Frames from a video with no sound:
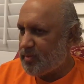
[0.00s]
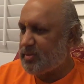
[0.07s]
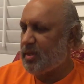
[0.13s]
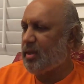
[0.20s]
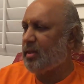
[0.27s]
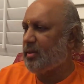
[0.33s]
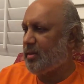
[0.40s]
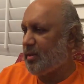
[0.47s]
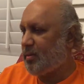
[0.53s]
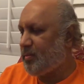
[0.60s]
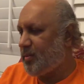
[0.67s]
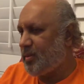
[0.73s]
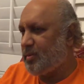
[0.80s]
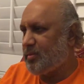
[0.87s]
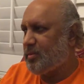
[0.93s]
Physical
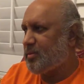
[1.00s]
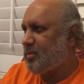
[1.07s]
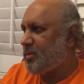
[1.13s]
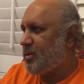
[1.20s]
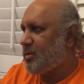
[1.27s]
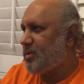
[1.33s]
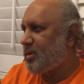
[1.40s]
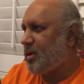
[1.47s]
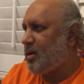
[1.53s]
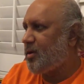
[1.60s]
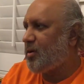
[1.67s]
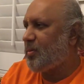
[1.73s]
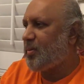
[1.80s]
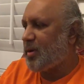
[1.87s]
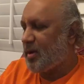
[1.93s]
therapy.
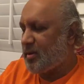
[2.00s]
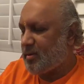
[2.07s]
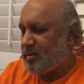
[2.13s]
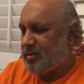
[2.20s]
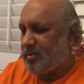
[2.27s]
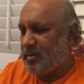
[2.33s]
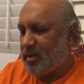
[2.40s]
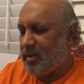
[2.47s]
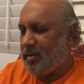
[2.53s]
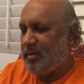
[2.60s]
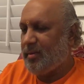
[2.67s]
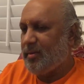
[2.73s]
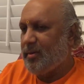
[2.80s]
Chiropractic. Okay.